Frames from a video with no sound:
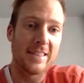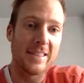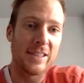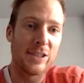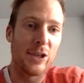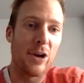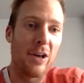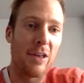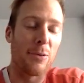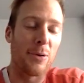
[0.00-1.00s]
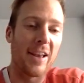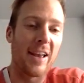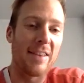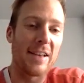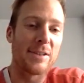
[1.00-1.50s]
So I thought, okay,
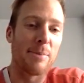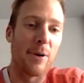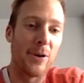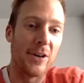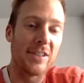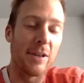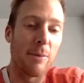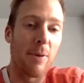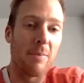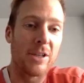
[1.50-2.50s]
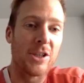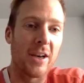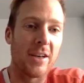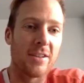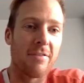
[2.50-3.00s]
that's a bonus. They'll probably
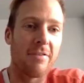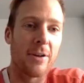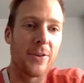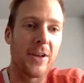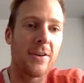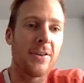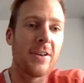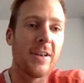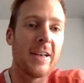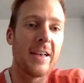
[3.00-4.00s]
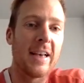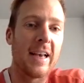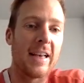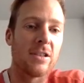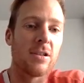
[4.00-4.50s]
change the field now
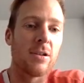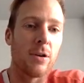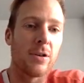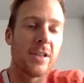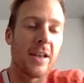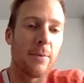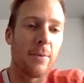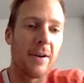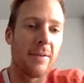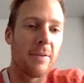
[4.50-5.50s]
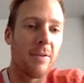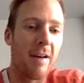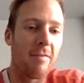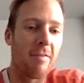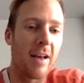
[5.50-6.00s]
and still look to get one.
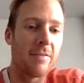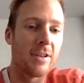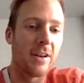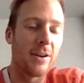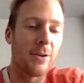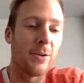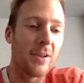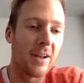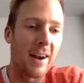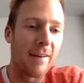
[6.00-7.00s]
Rav loves a little glove